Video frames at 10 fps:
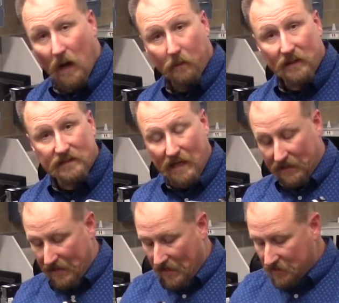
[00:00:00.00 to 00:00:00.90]
I'm going to
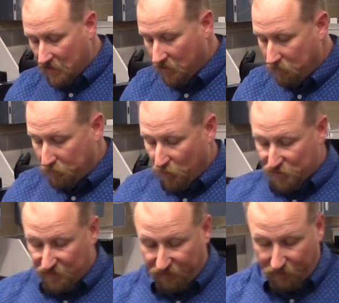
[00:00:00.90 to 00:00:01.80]
take that,
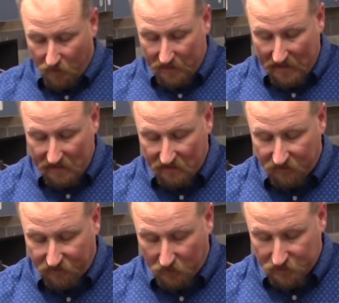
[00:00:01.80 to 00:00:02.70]
push the front end
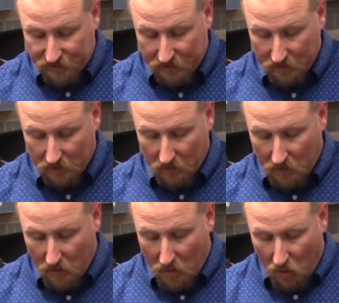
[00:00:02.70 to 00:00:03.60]
in first,
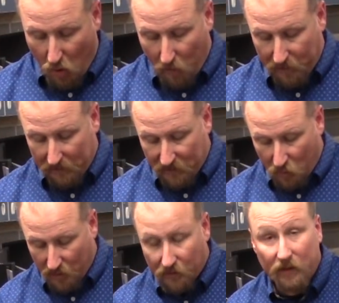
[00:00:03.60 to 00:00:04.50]
open up the
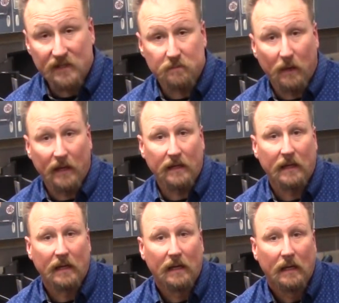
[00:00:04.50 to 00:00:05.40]
quick release
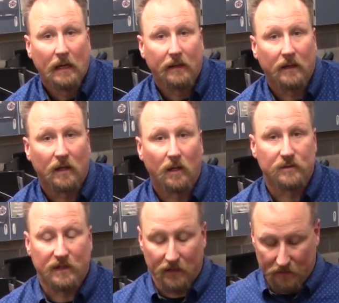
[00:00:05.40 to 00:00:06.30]
plate, and then
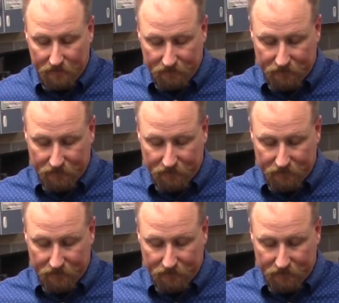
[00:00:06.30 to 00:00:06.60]
close it in.